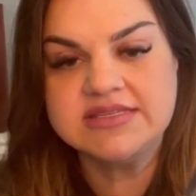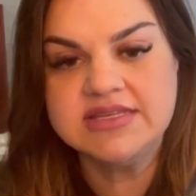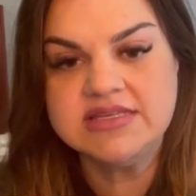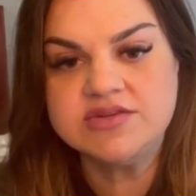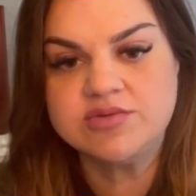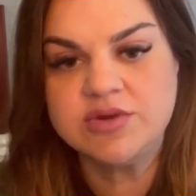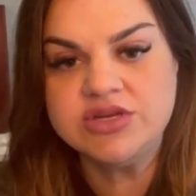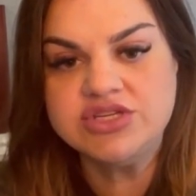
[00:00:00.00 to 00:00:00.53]

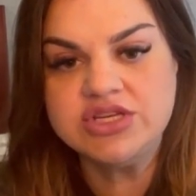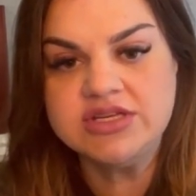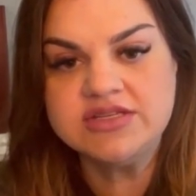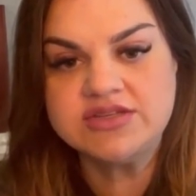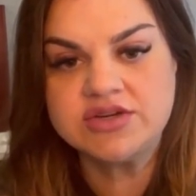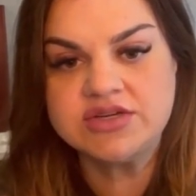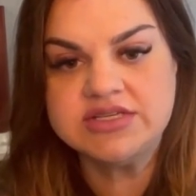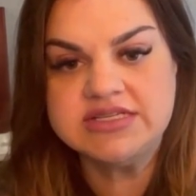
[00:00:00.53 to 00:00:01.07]
These
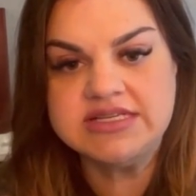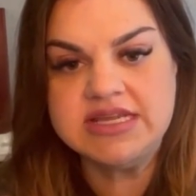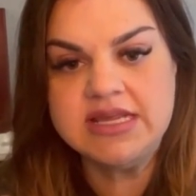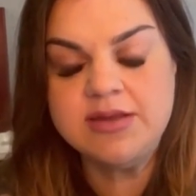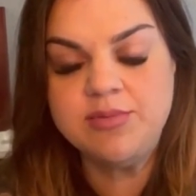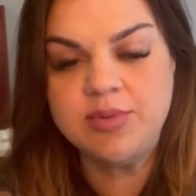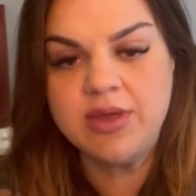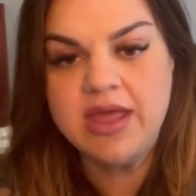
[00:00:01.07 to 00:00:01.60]
ridges are
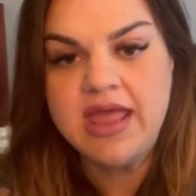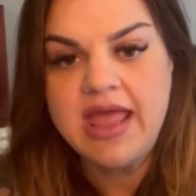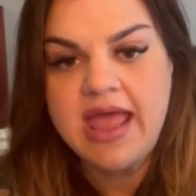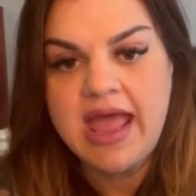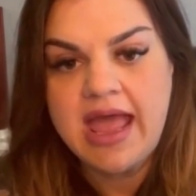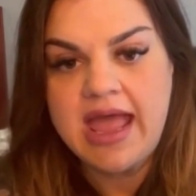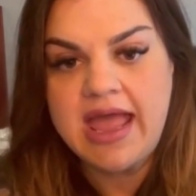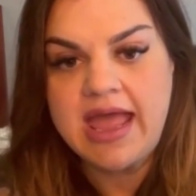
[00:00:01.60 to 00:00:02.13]
deep,
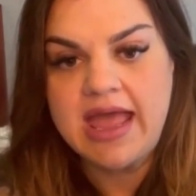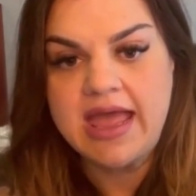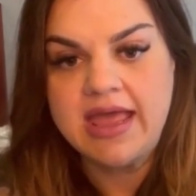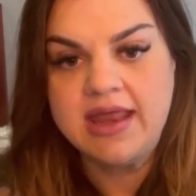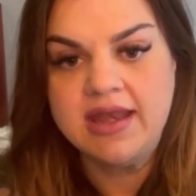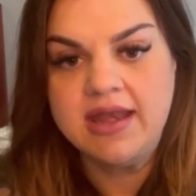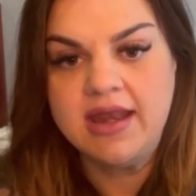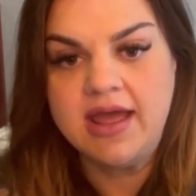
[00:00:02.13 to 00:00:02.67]

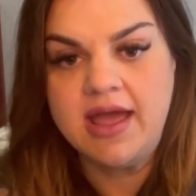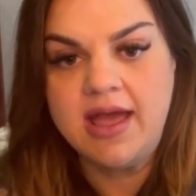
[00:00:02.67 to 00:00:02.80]
and